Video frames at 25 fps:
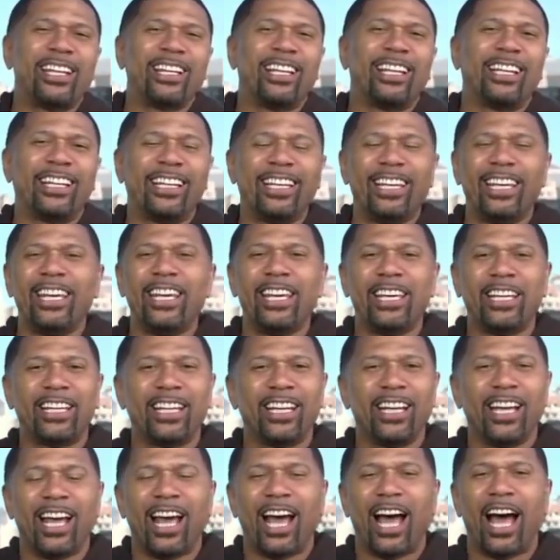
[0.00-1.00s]
the league,
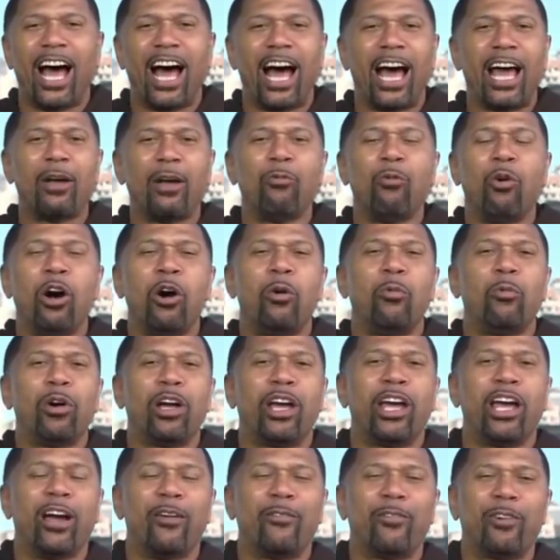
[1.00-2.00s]
I want
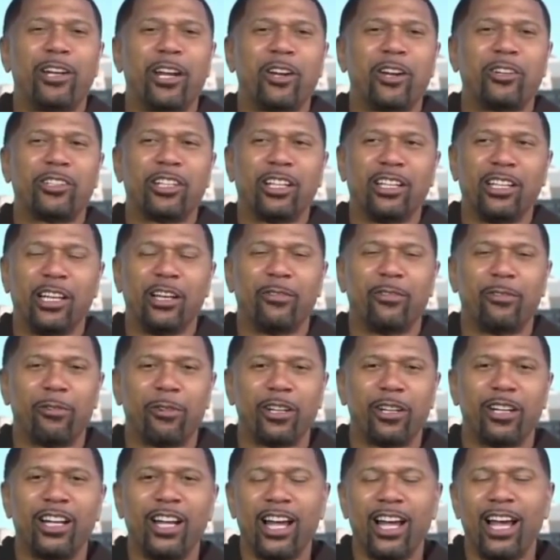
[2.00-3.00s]
whatever they're
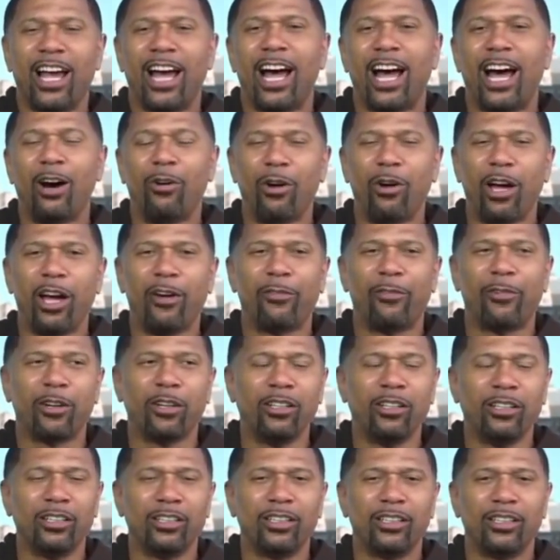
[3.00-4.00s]
delivering.
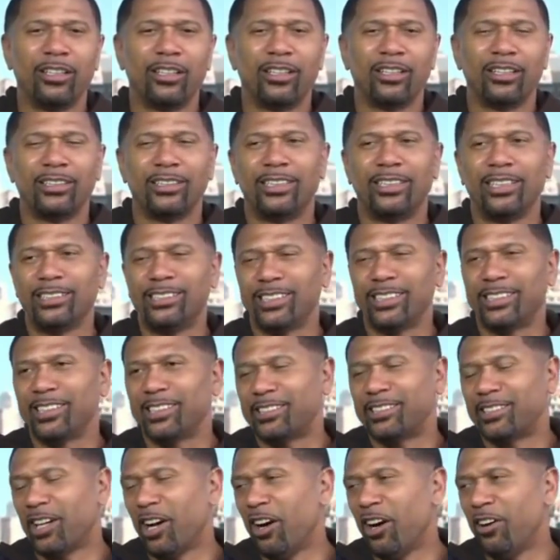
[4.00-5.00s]
However, this is a
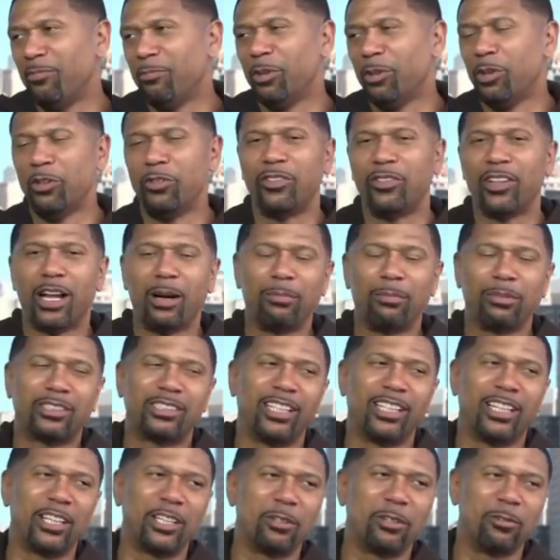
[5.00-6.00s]
soft move, and I'm going to
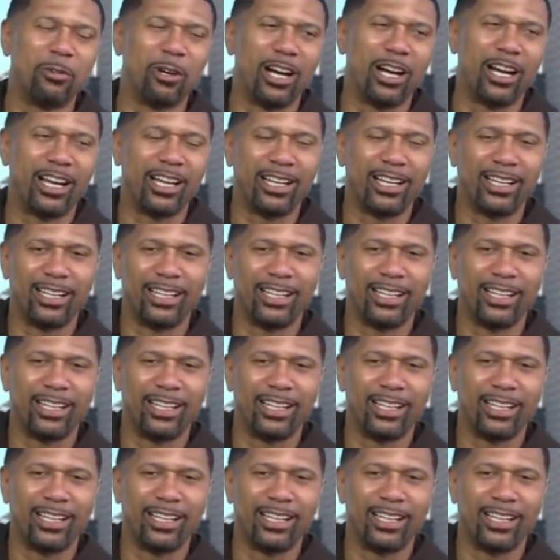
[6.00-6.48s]
tell you why.